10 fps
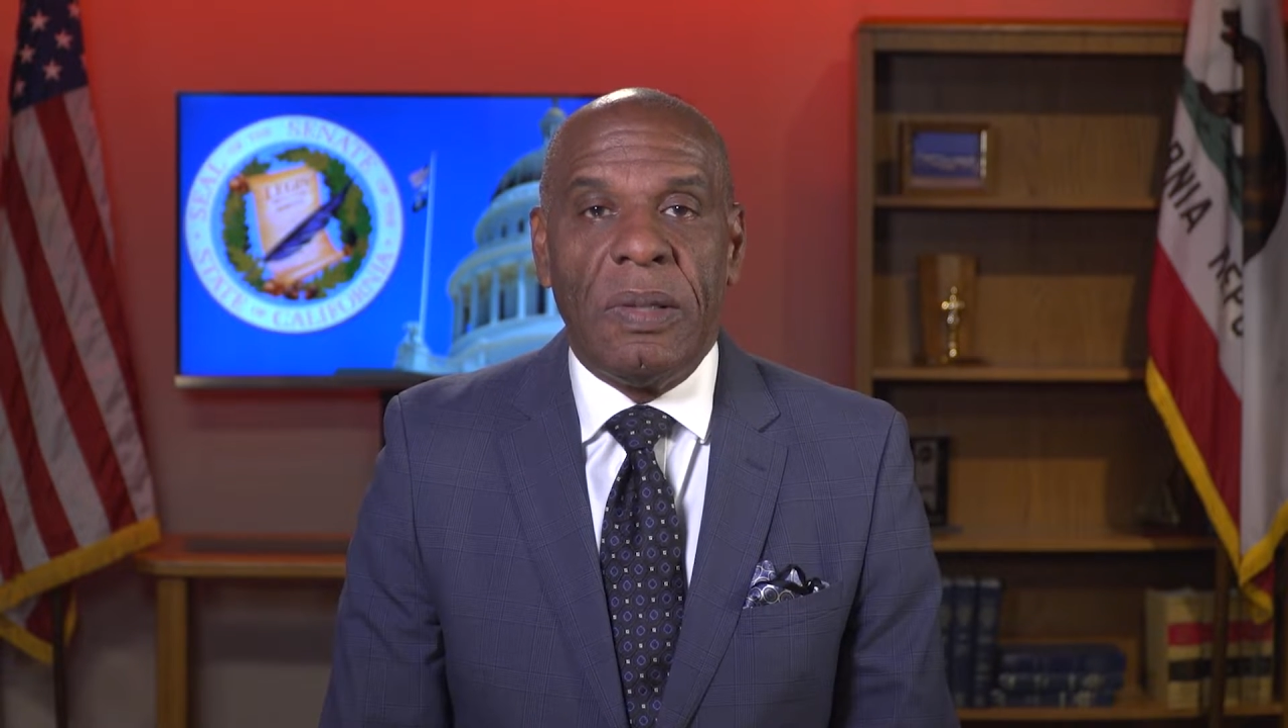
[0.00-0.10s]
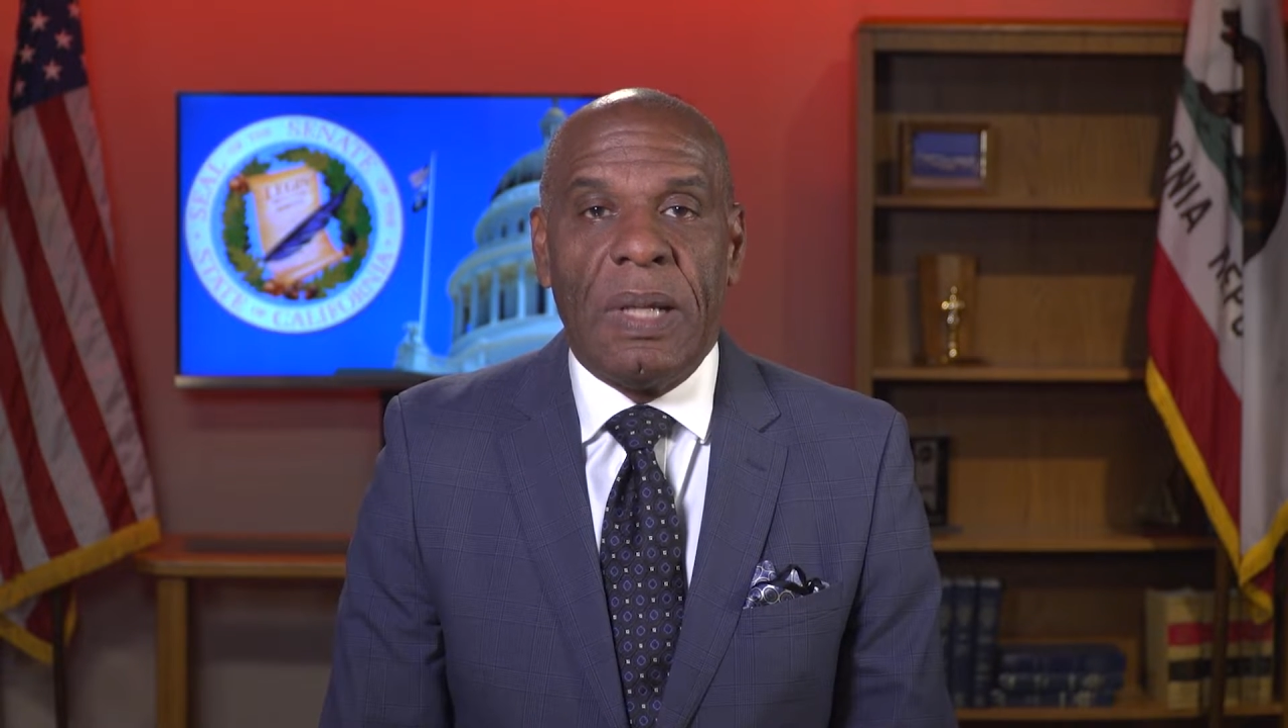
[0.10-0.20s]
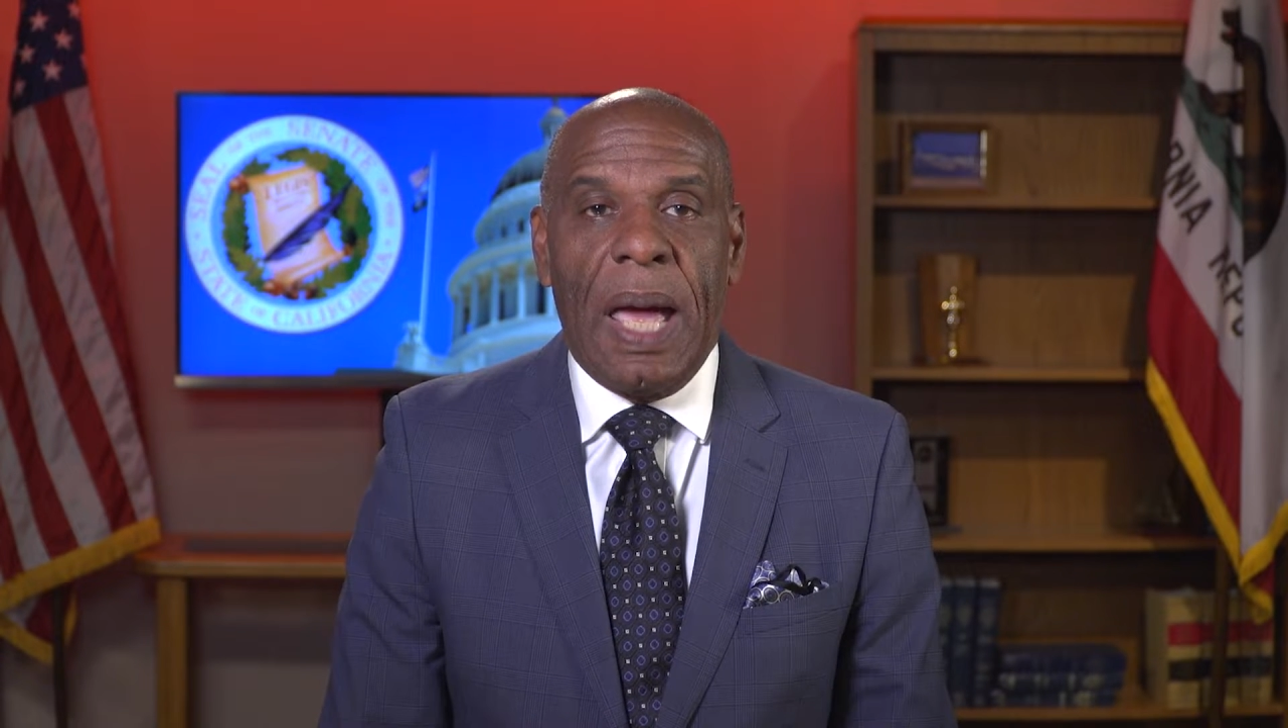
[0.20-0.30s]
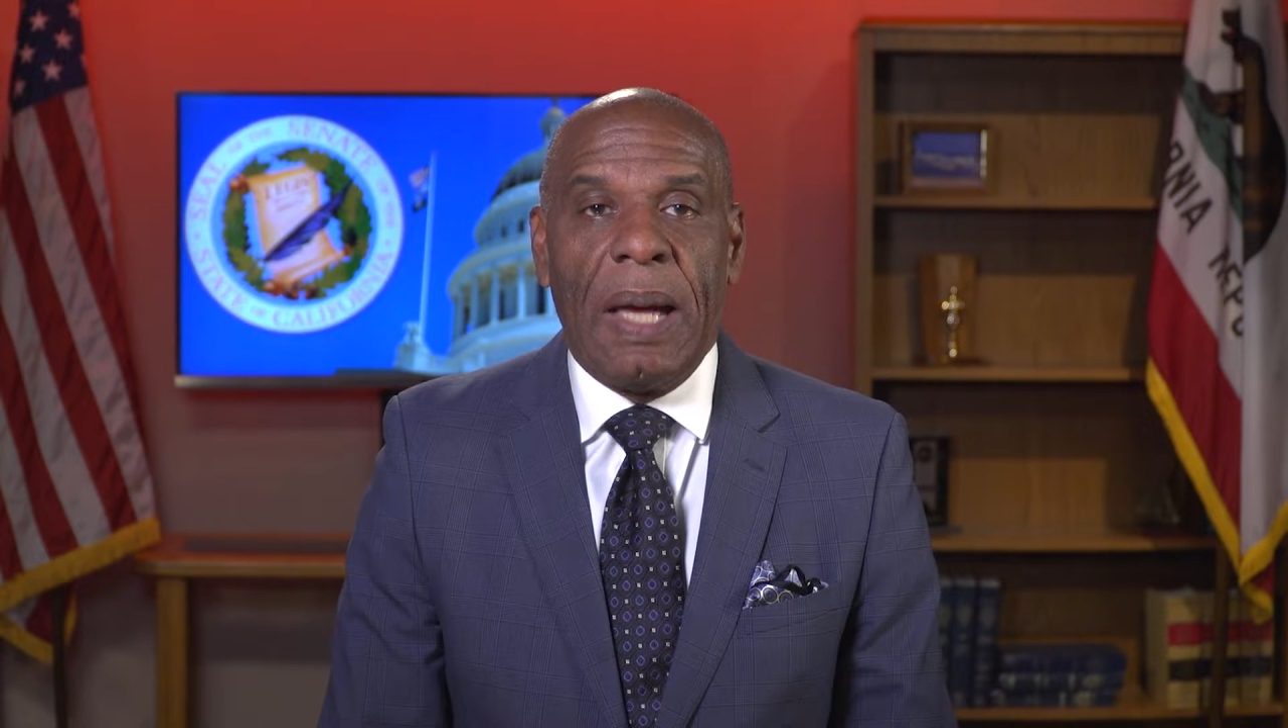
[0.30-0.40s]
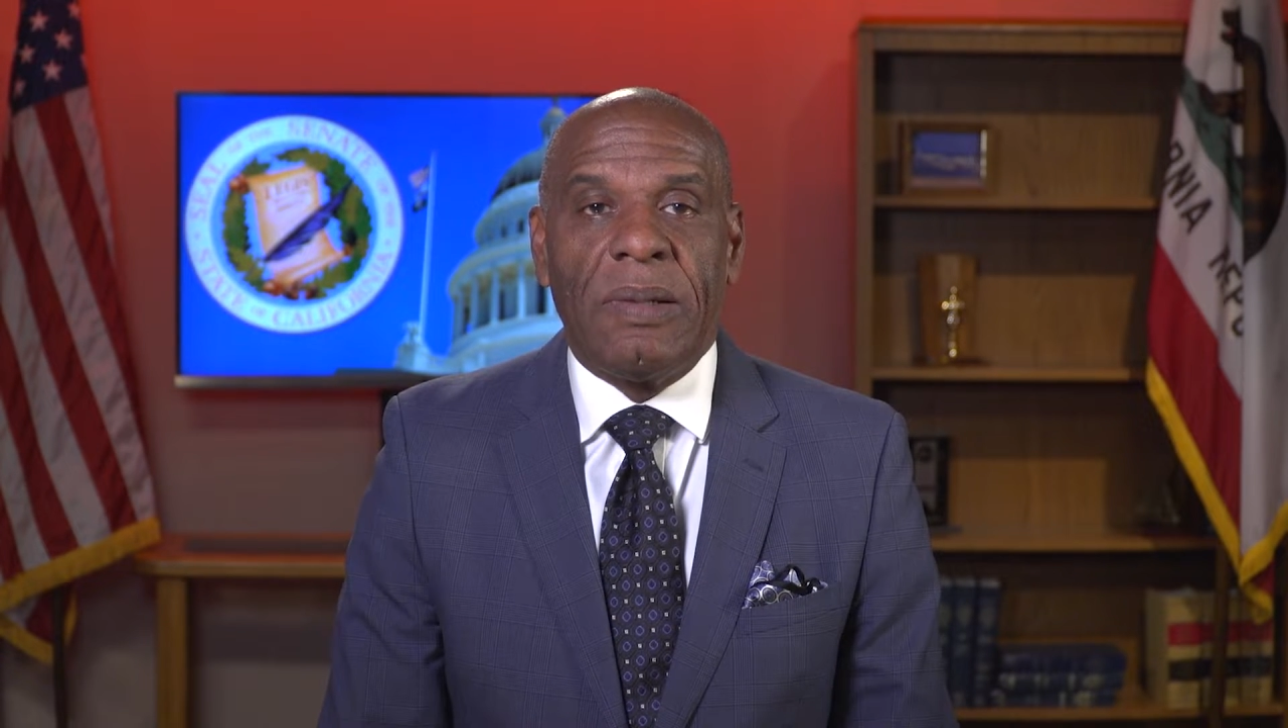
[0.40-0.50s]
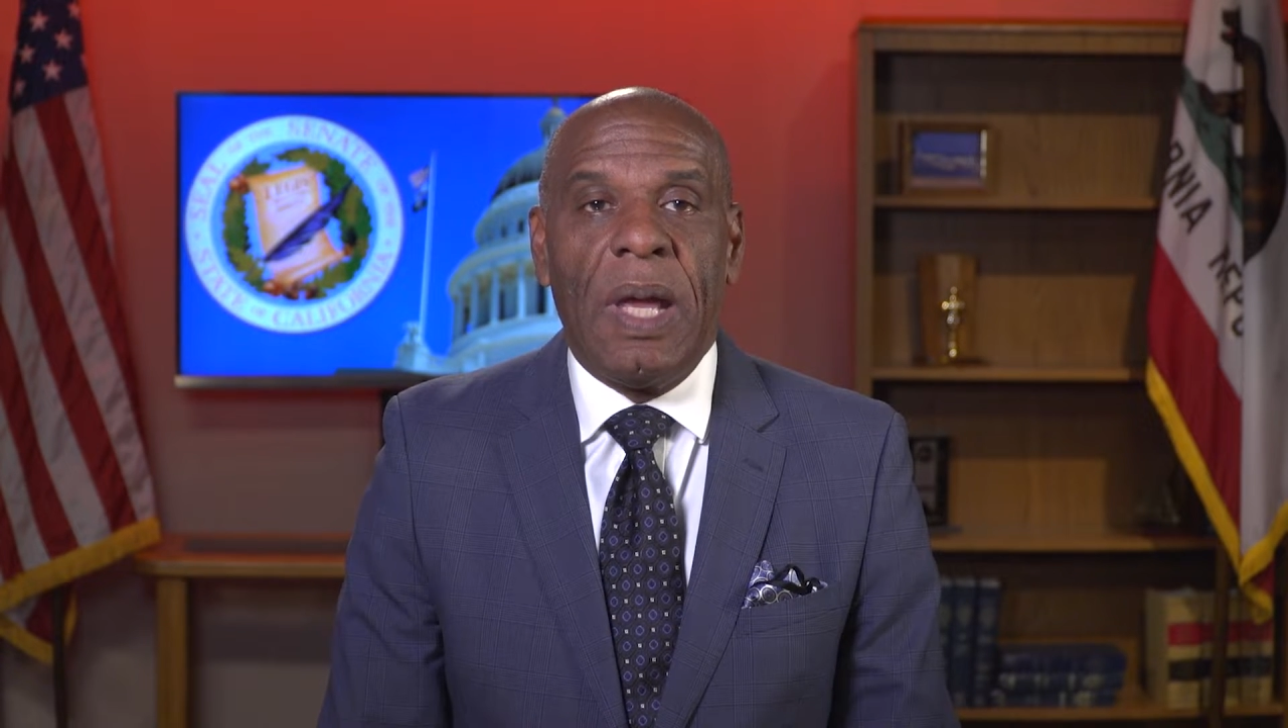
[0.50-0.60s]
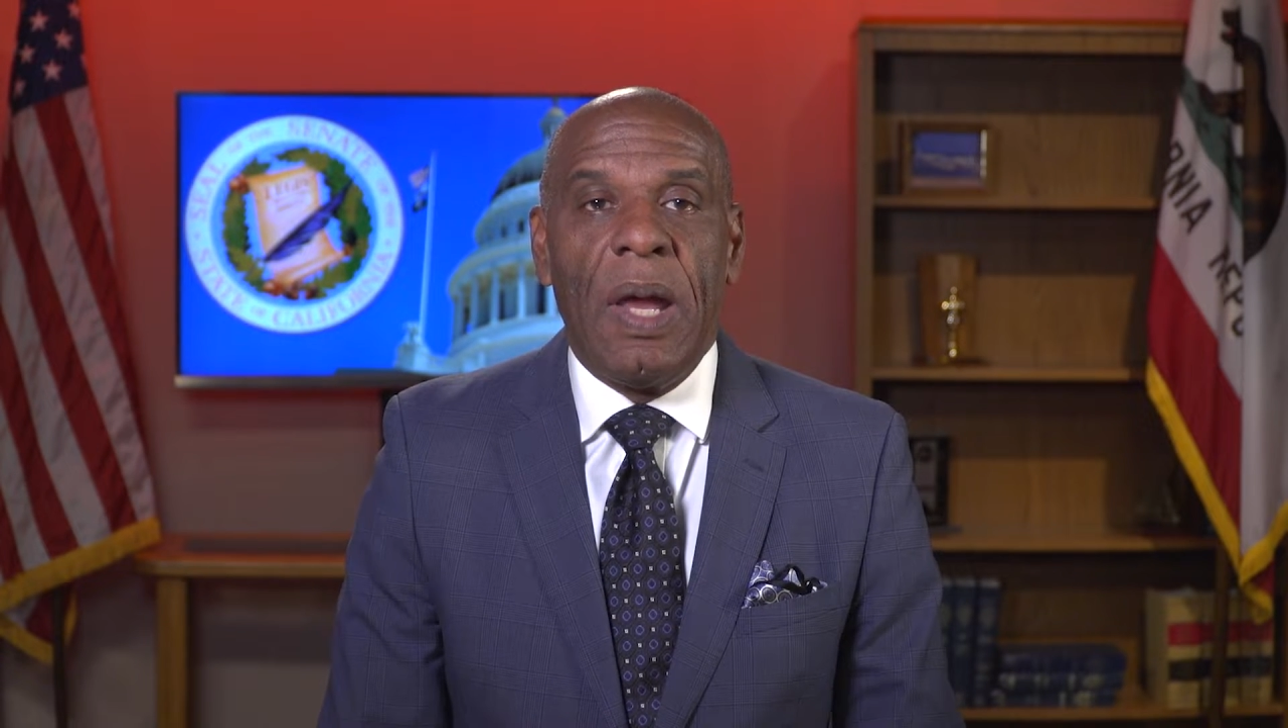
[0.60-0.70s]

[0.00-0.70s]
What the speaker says: tax